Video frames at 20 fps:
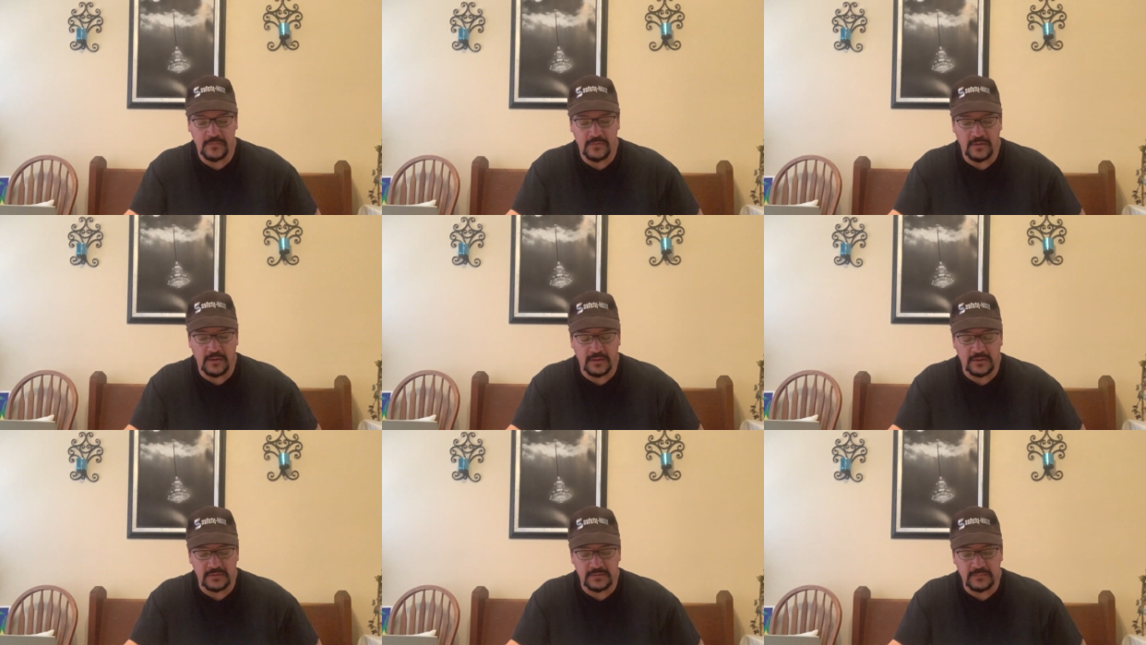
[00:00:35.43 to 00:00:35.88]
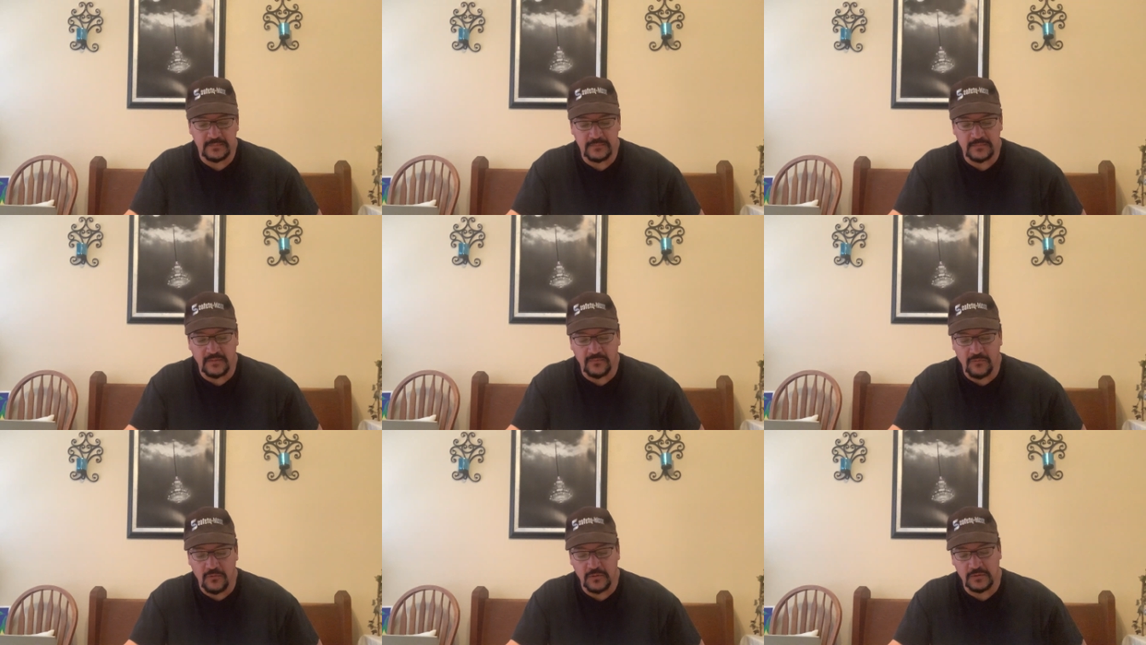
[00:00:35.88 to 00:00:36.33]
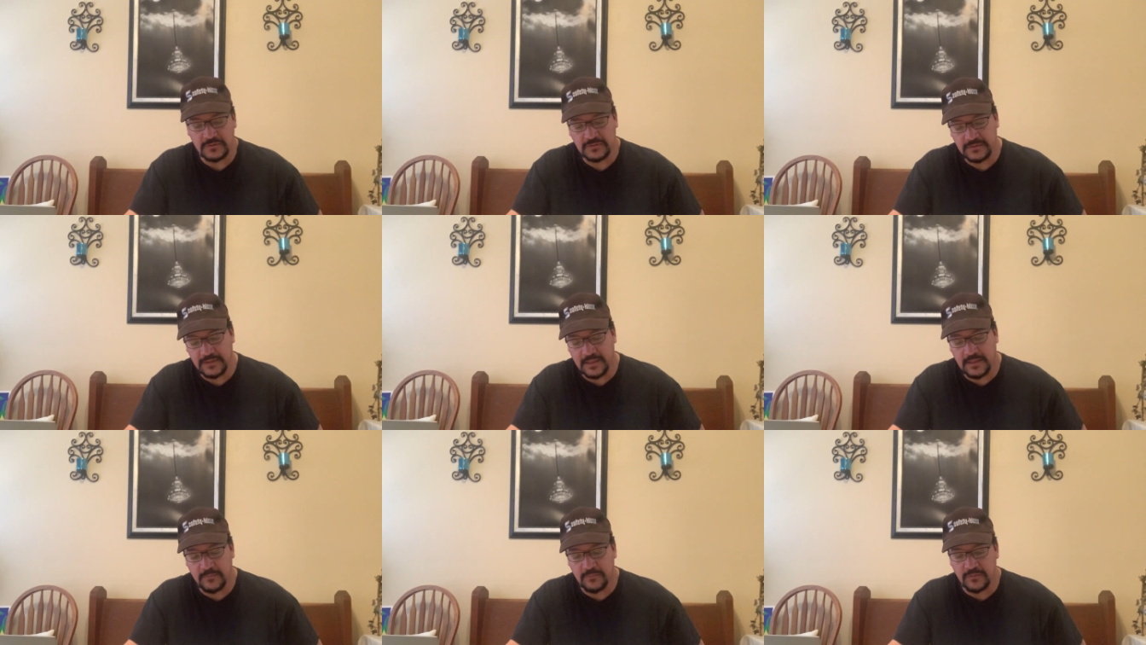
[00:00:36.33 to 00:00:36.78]
of course,
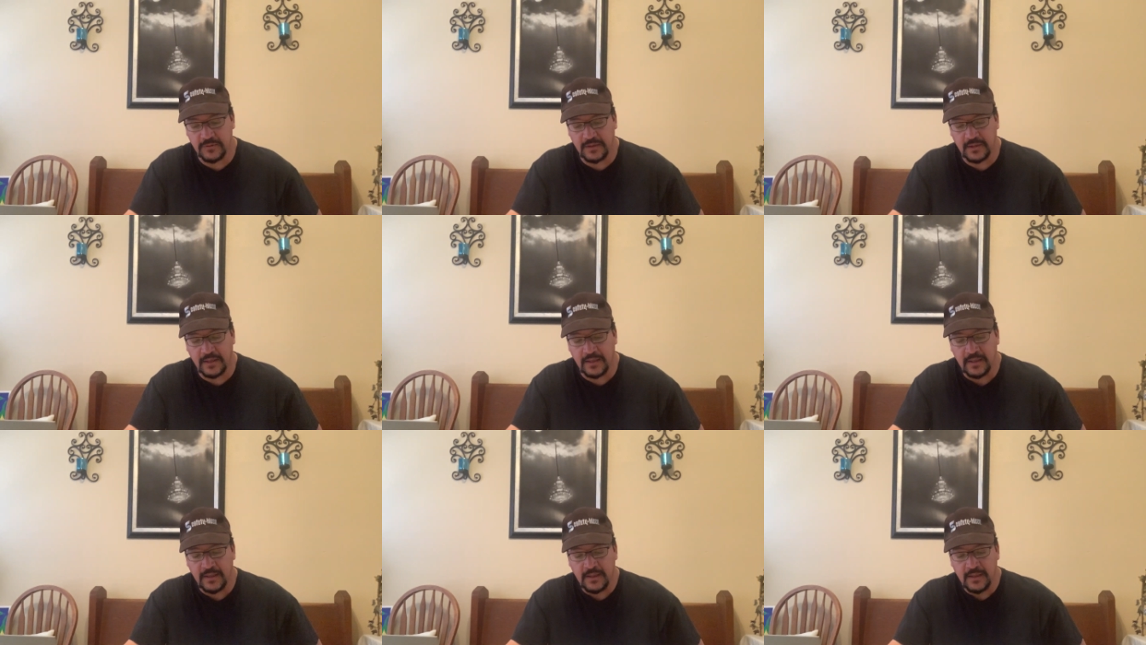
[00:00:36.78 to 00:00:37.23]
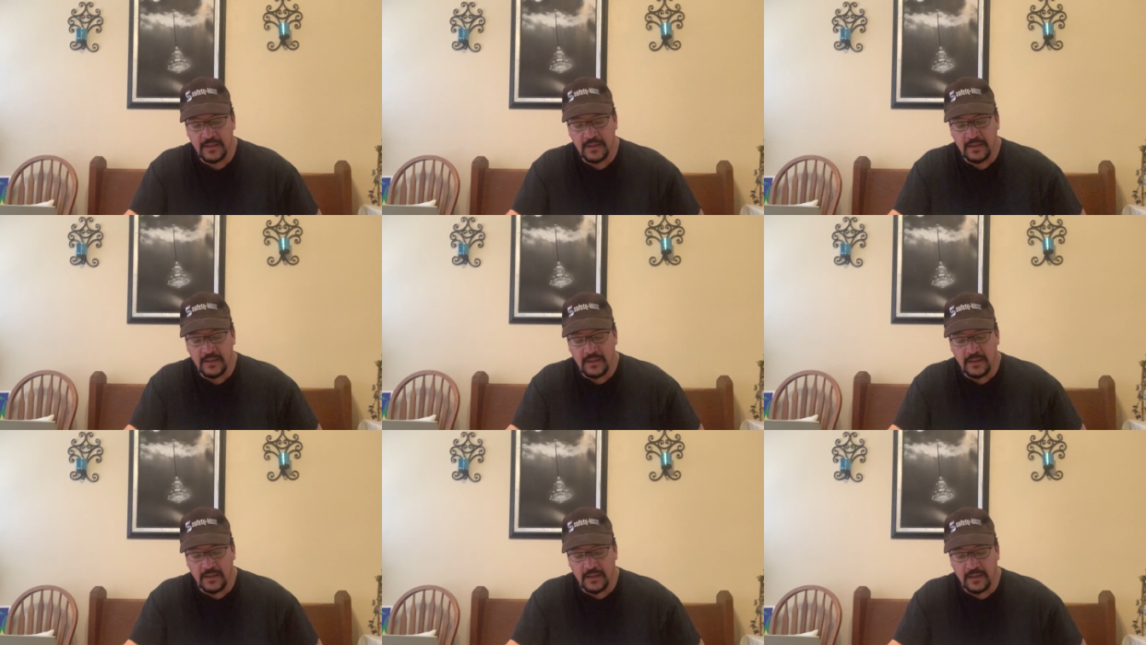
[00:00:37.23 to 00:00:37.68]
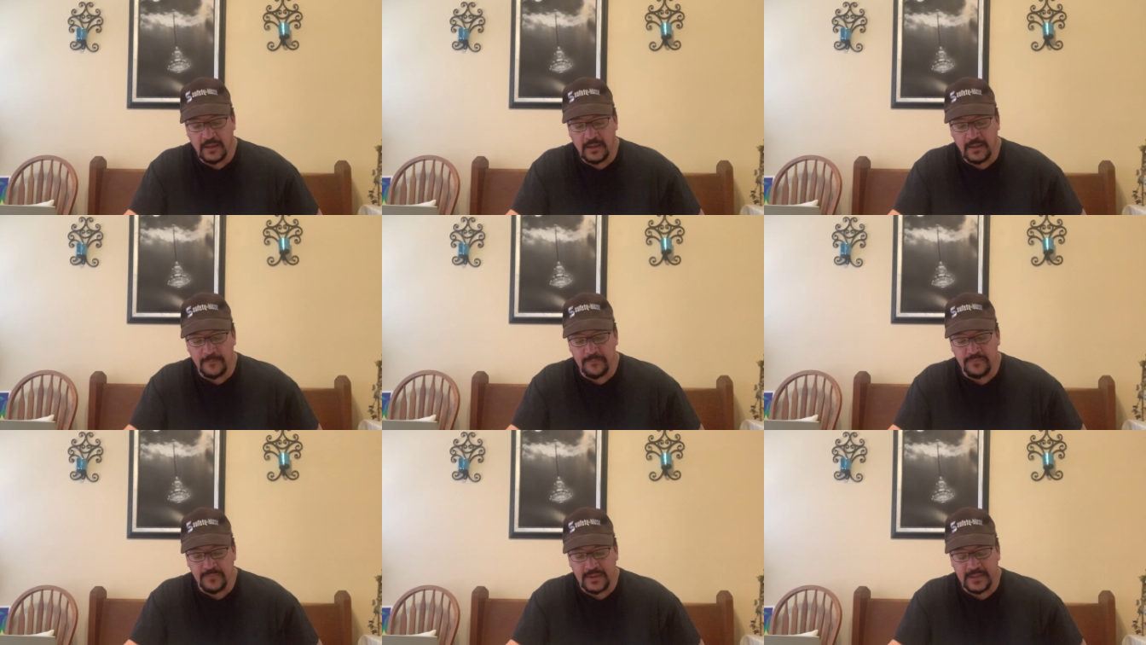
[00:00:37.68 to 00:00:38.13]
set up with
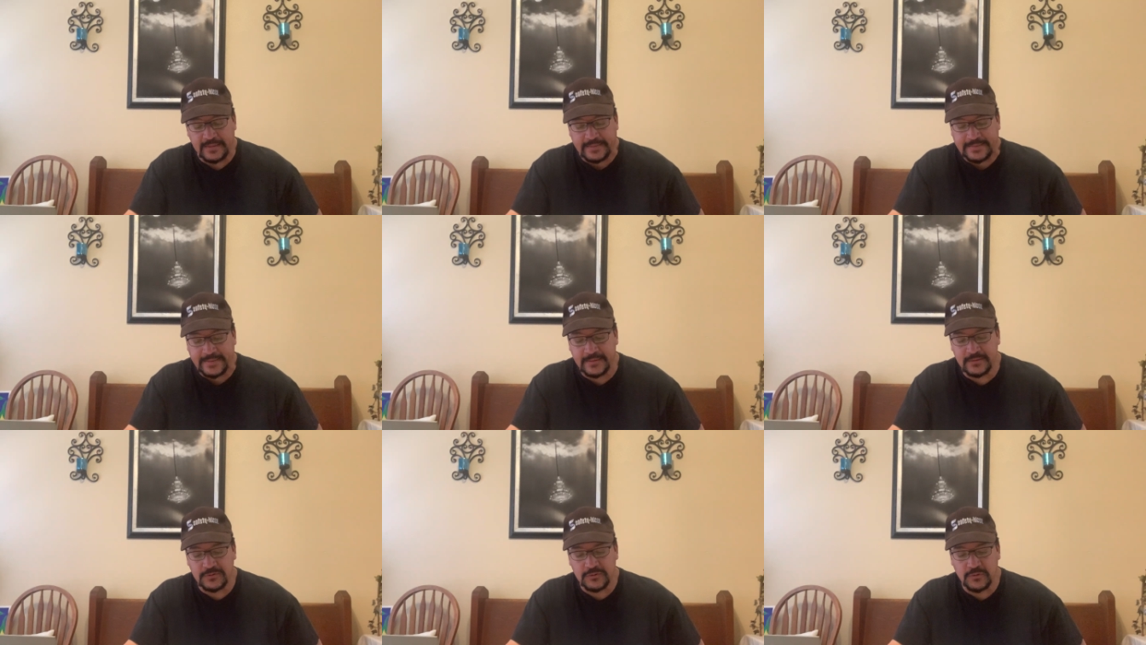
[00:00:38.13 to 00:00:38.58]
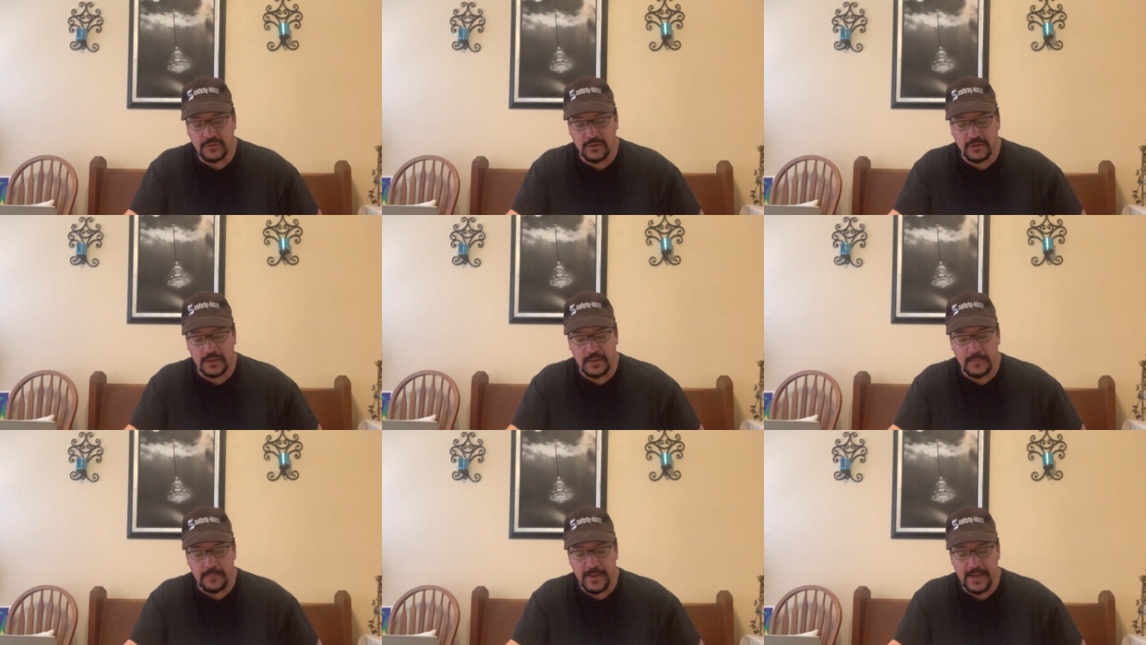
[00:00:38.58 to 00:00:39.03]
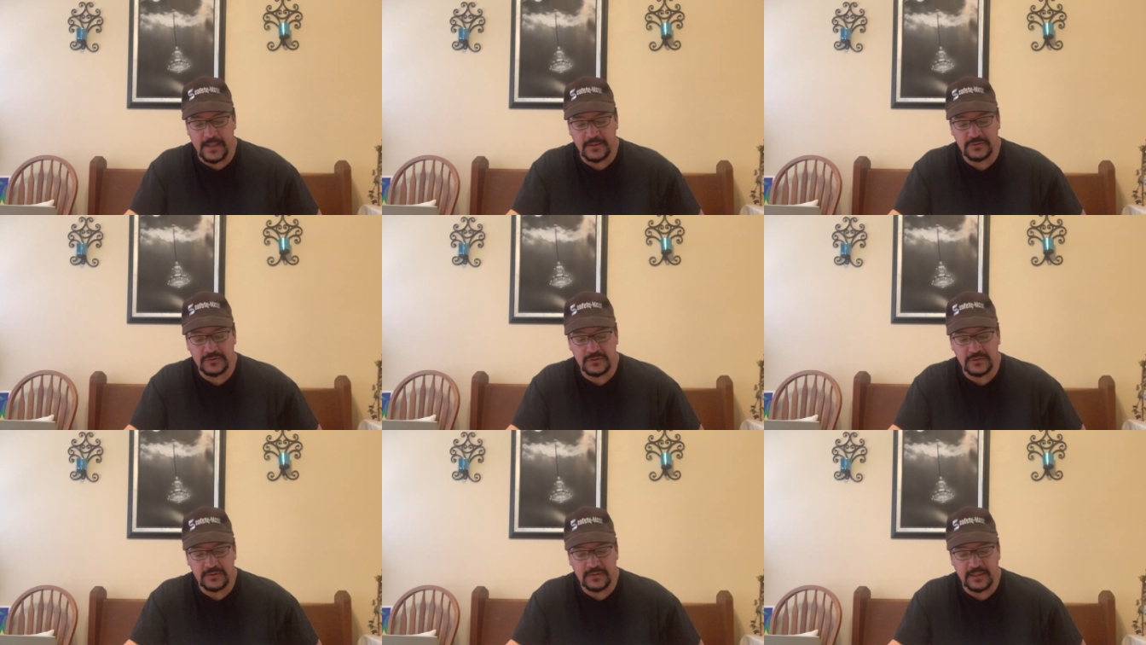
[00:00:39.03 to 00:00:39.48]
a condenser or
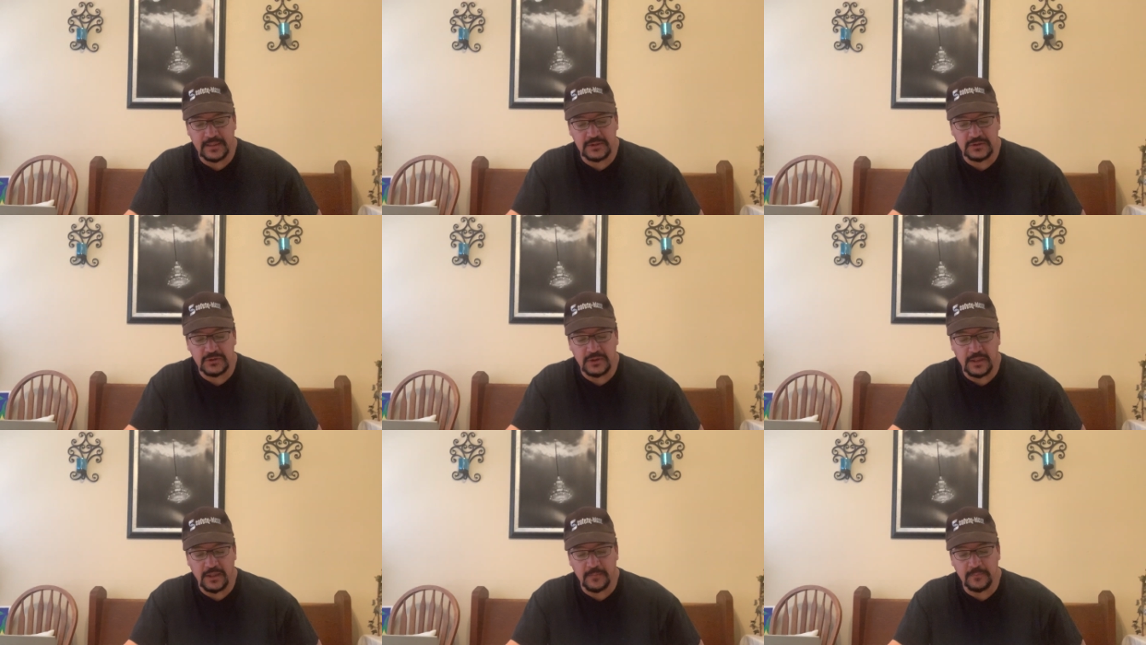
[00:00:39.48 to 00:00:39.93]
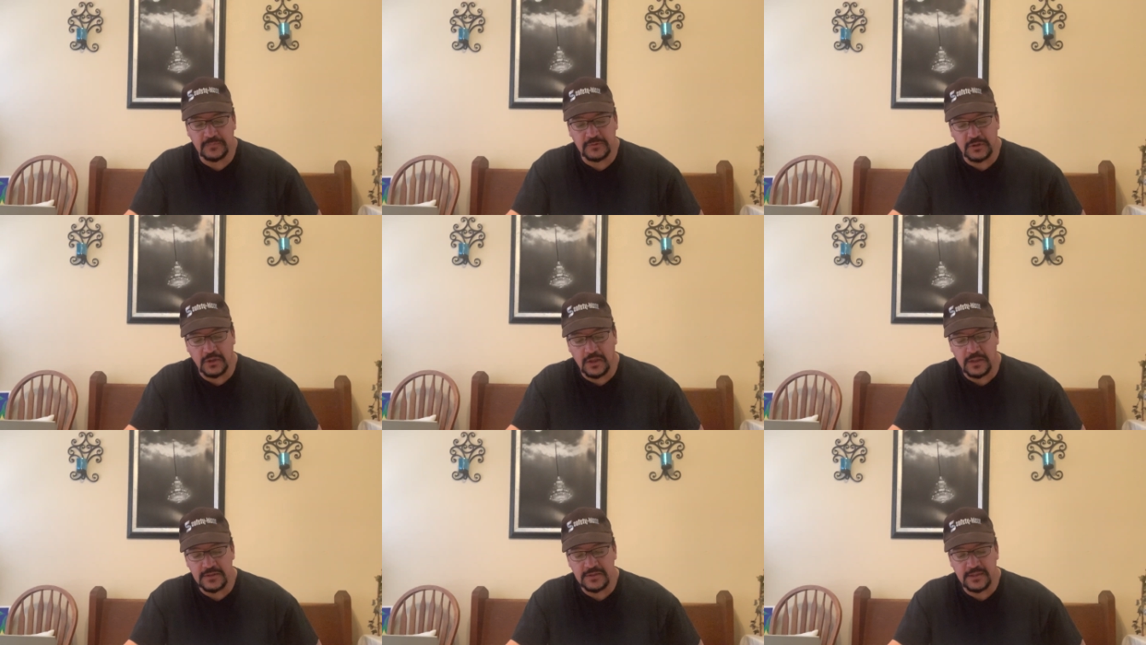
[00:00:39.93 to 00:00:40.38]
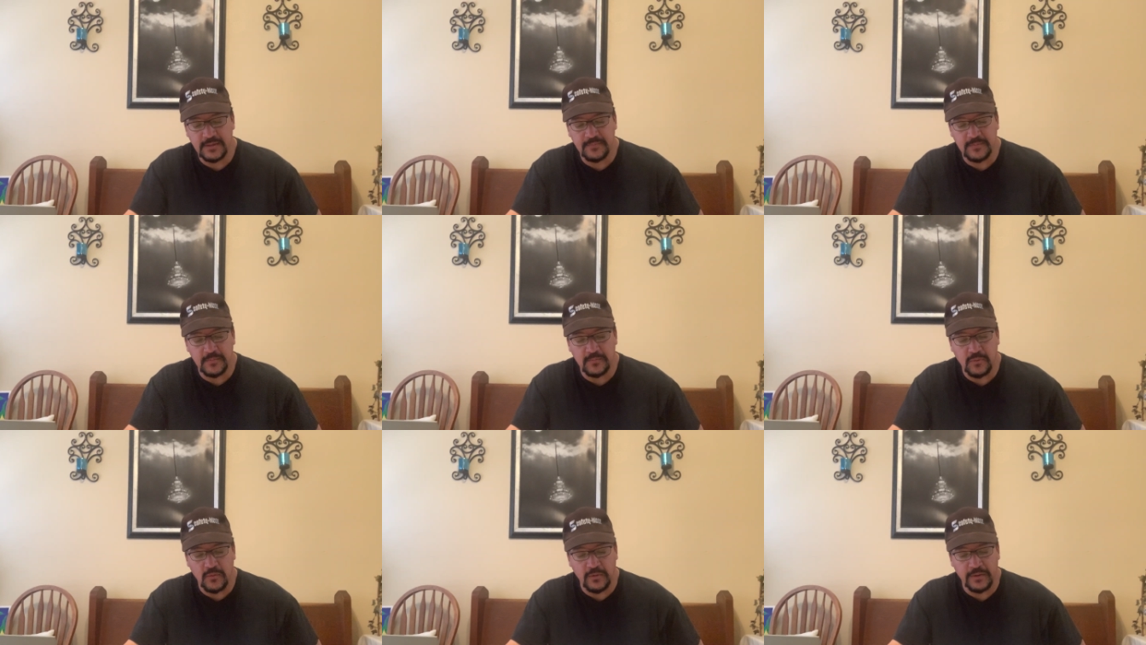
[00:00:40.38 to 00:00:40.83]
capacitor that help charge up
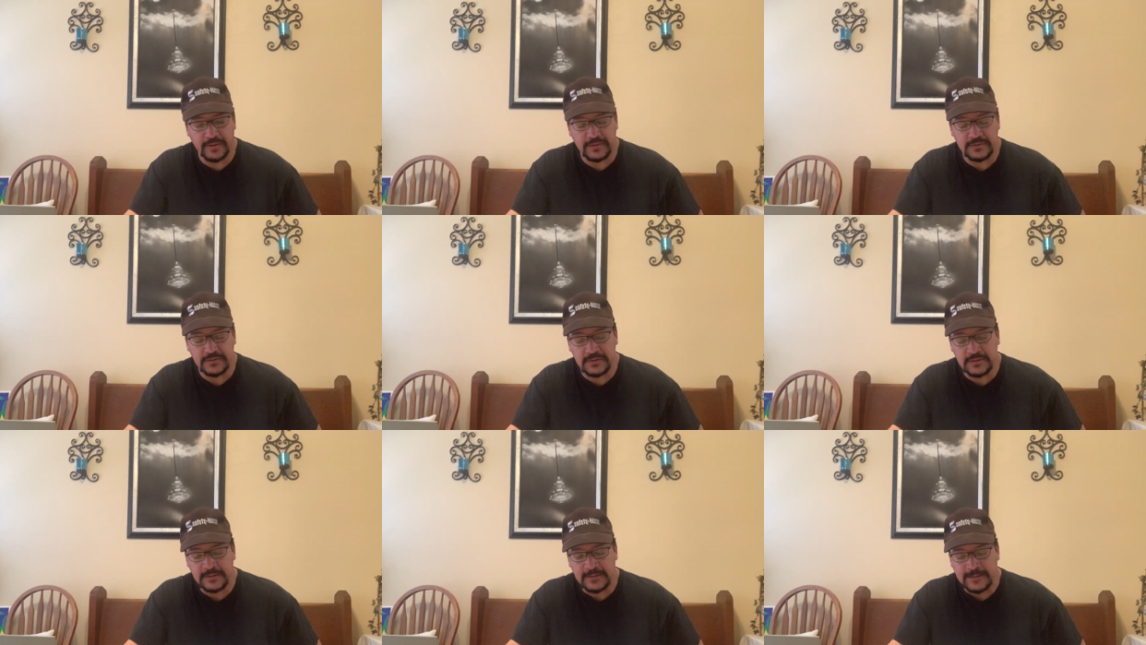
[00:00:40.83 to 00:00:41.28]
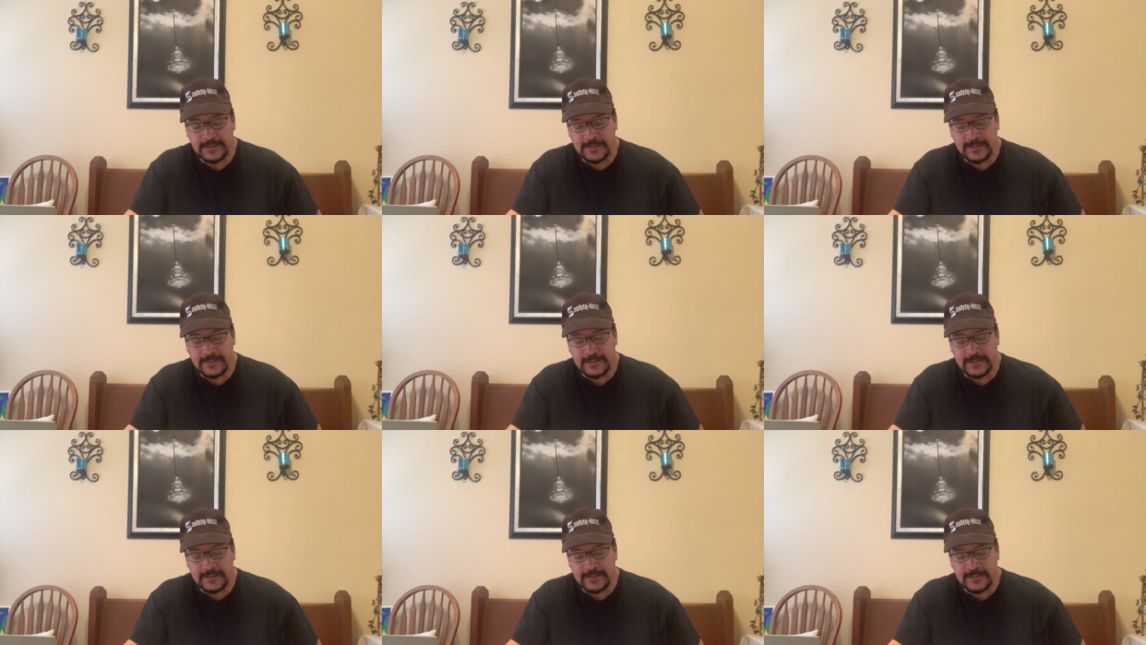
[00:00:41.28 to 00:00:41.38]
the points,